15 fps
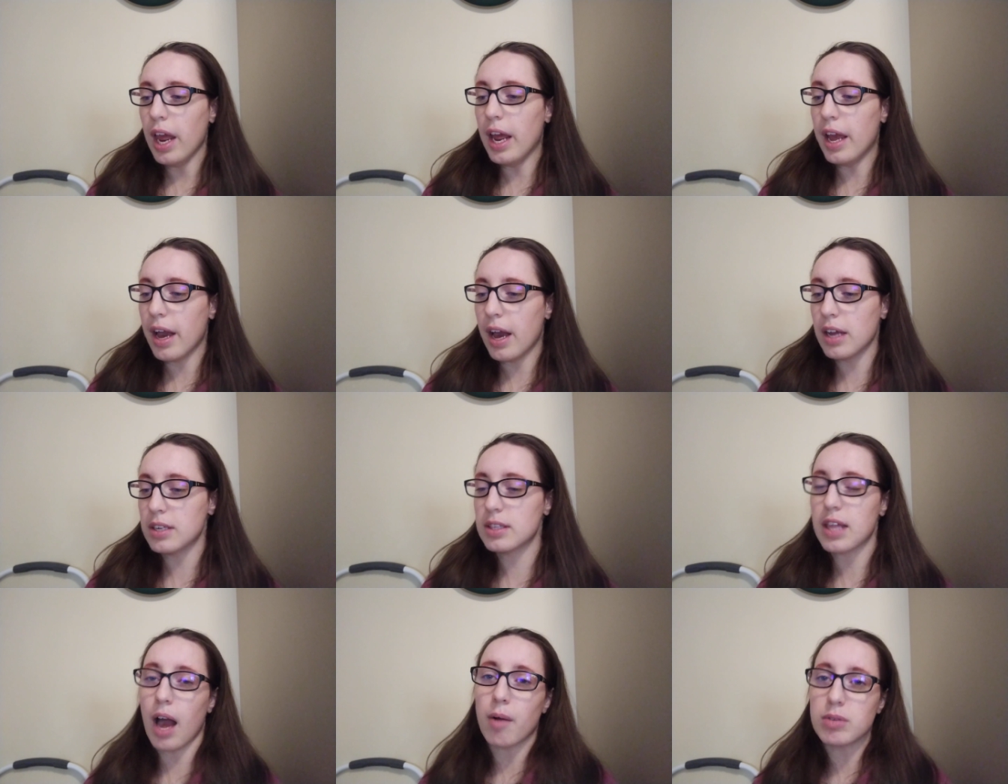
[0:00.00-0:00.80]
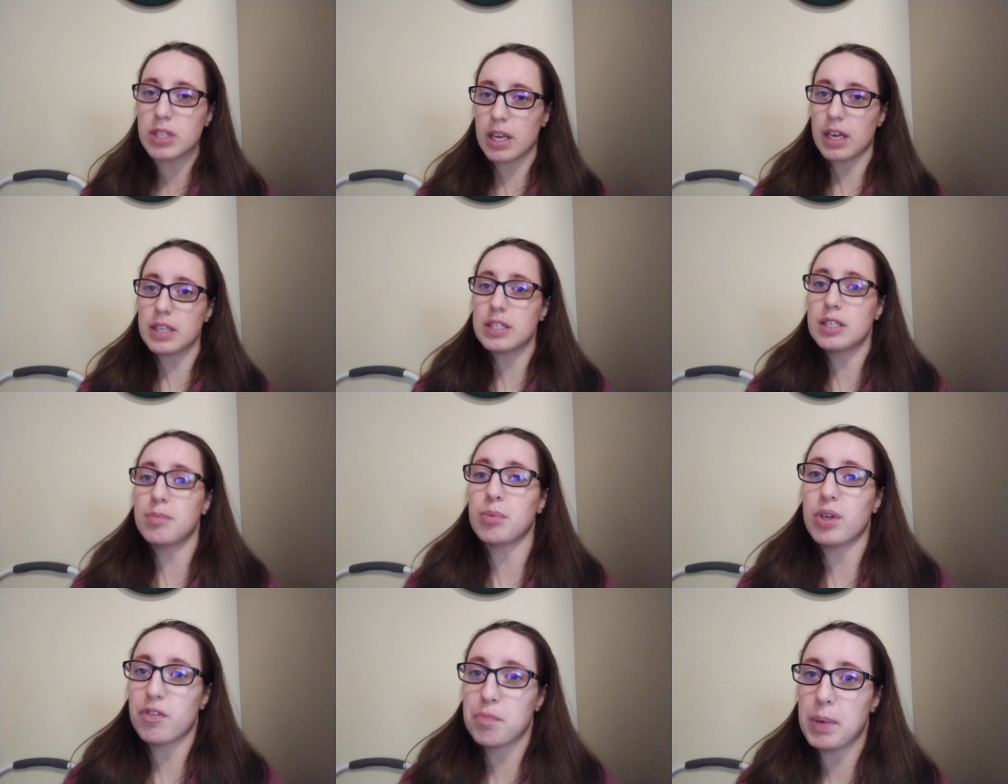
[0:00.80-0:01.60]
And that was like a
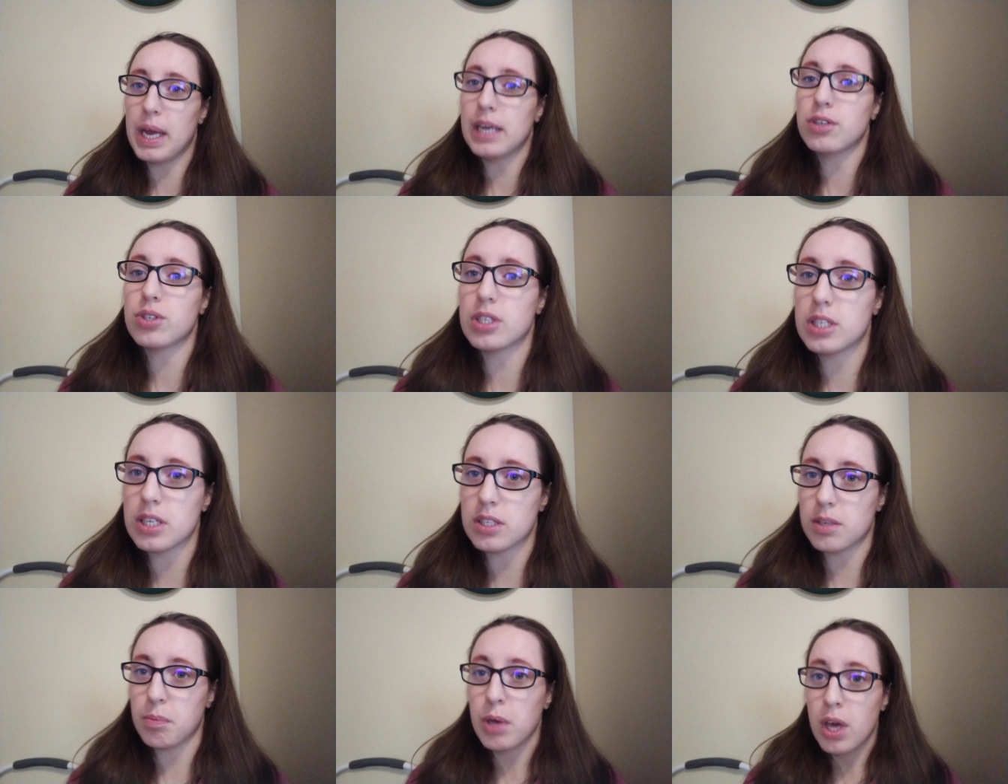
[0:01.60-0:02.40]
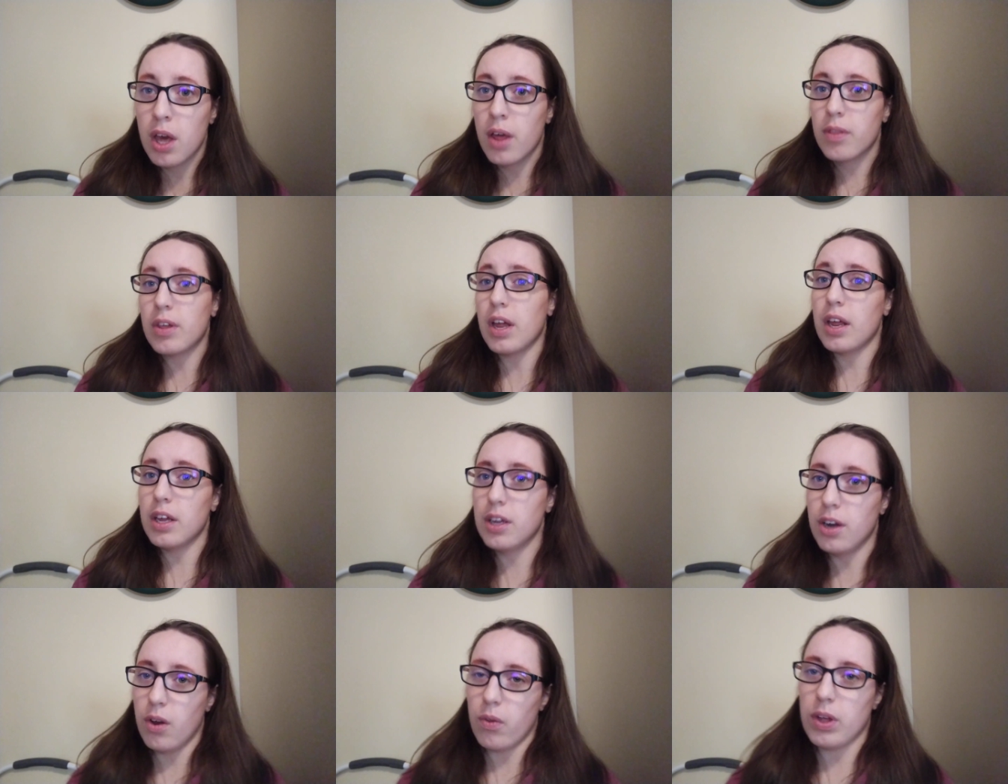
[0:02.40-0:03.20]
symbol of patriotism that,
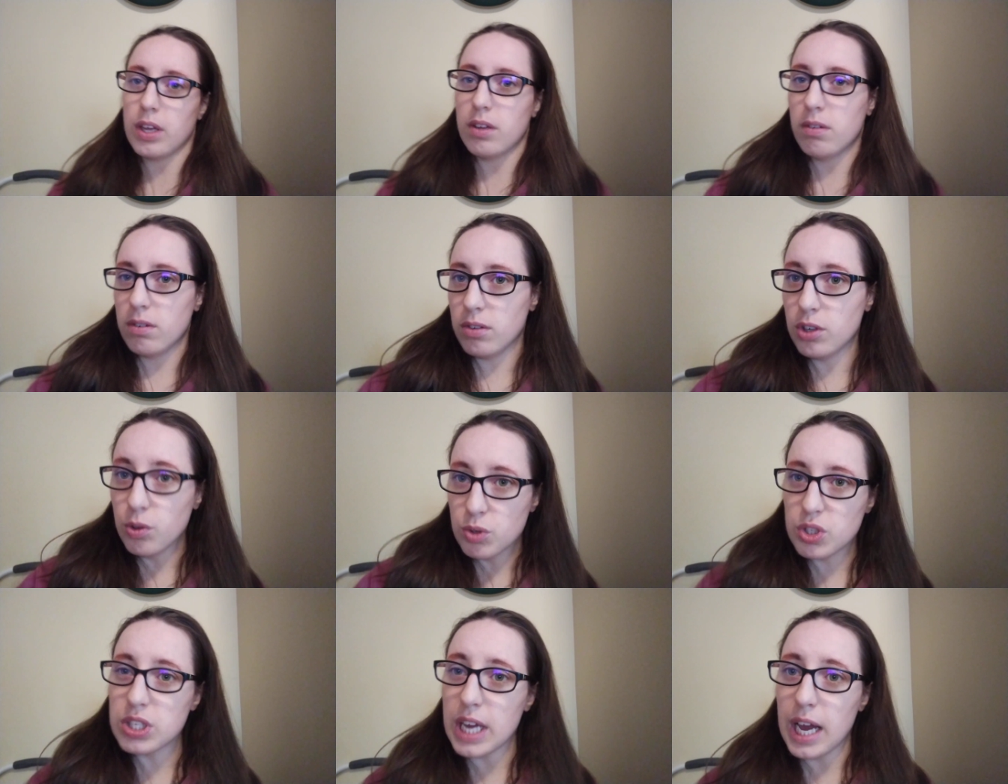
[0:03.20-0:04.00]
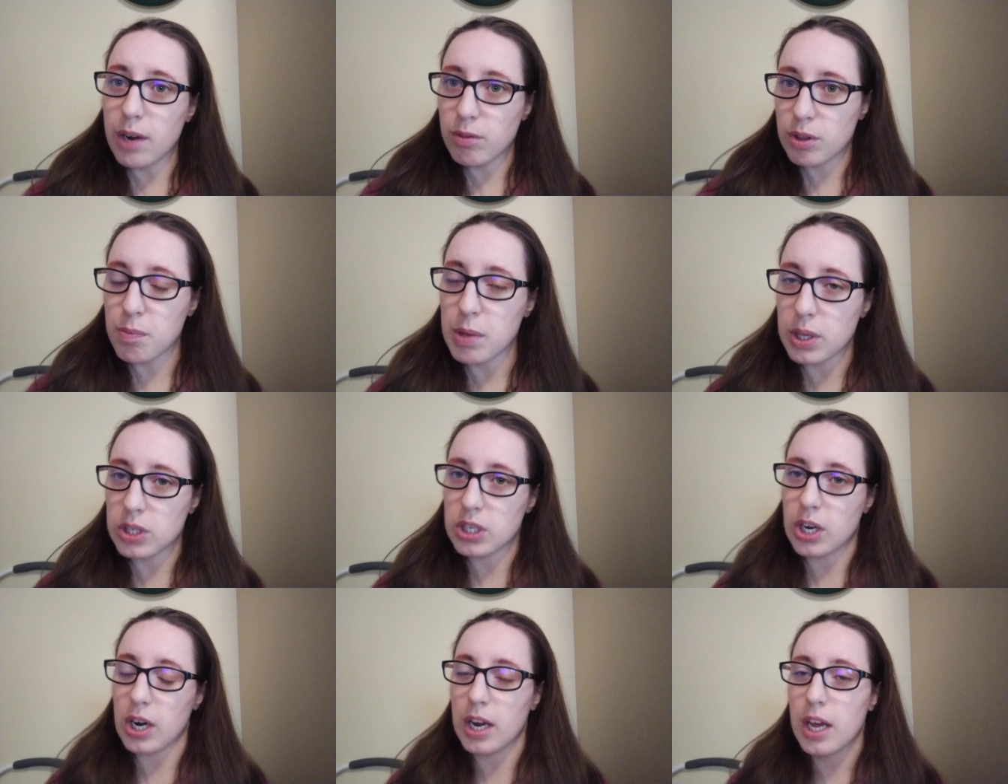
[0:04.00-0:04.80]
like you stand with the
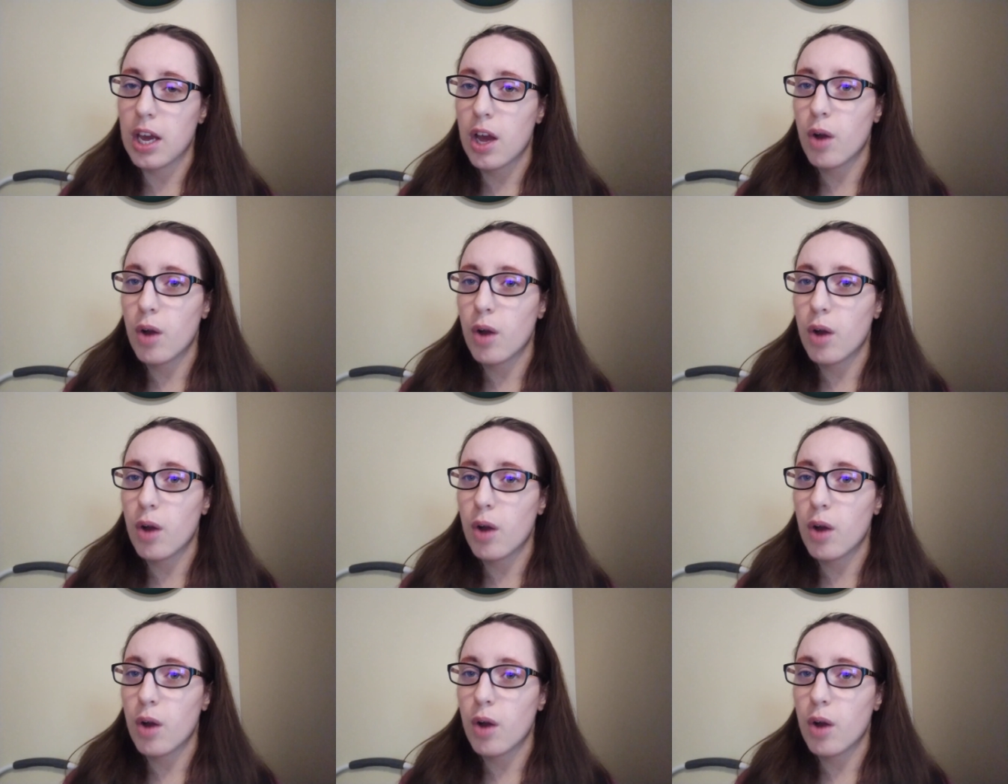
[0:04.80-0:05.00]
military.